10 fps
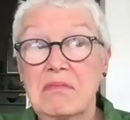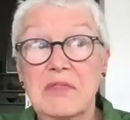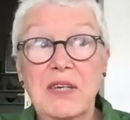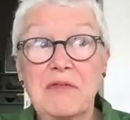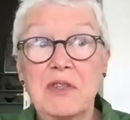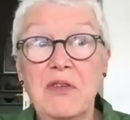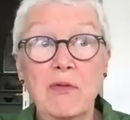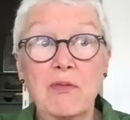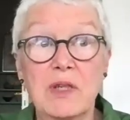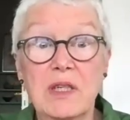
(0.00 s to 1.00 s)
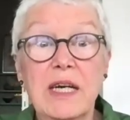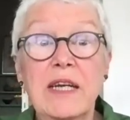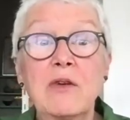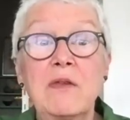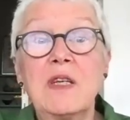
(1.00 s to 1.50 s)
suffer through it. I
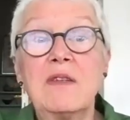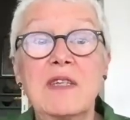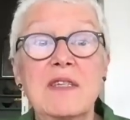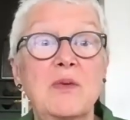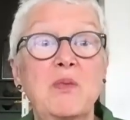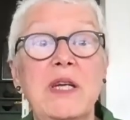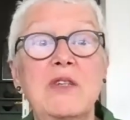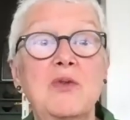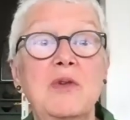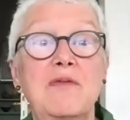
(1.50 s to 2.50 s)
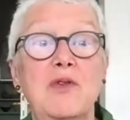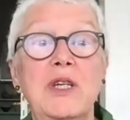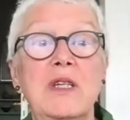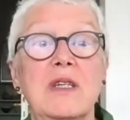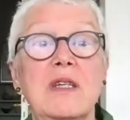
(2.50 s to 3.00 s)
don't think there's a way to
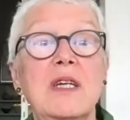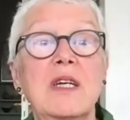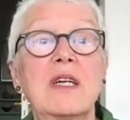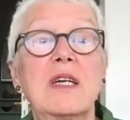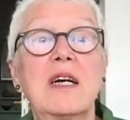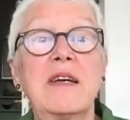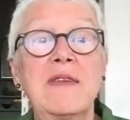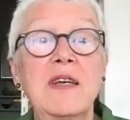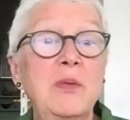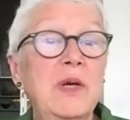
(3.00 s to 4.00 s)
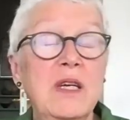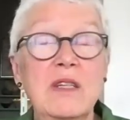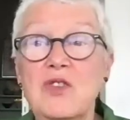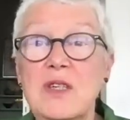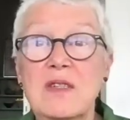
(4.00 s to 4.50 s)
avoid it. I think we
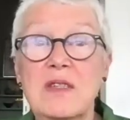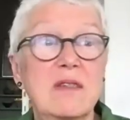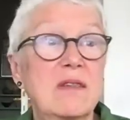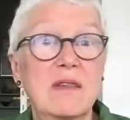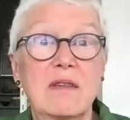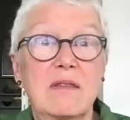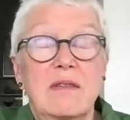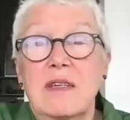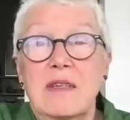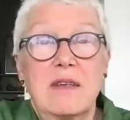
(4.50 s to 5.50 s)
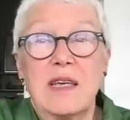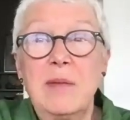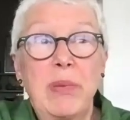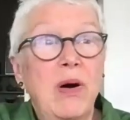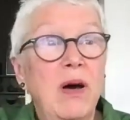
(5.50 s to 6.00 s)
can just
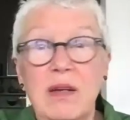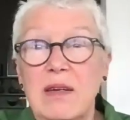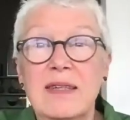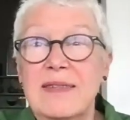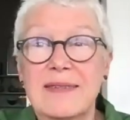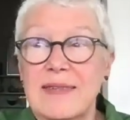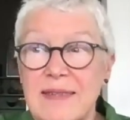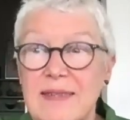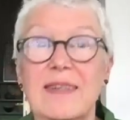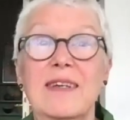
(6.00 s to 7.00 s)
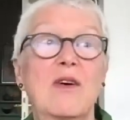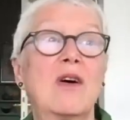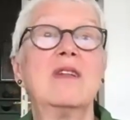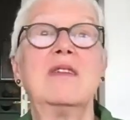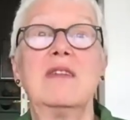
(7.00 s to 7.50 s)
keep on insisting
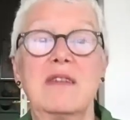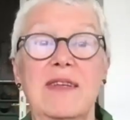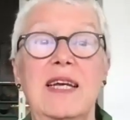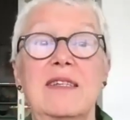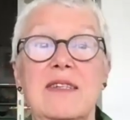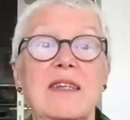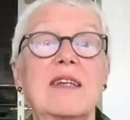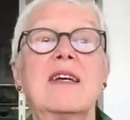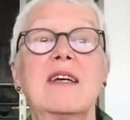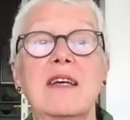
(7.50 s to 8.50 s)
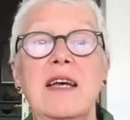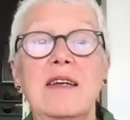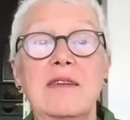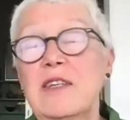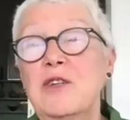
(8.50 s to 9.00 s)
on that,
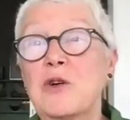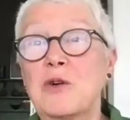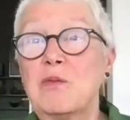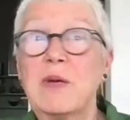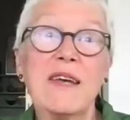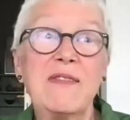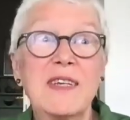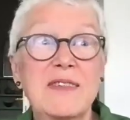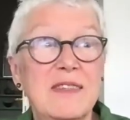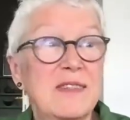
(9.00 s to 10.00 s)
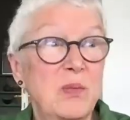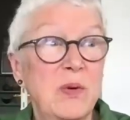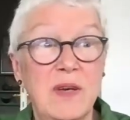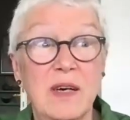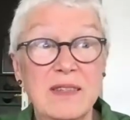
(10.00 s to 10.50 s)
you know, ethics is
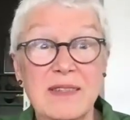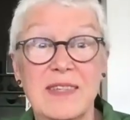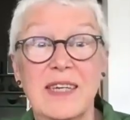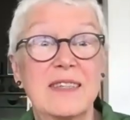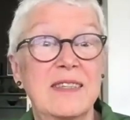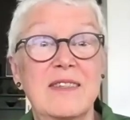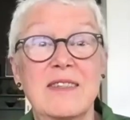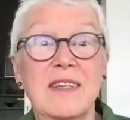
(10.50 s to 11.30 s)
with us and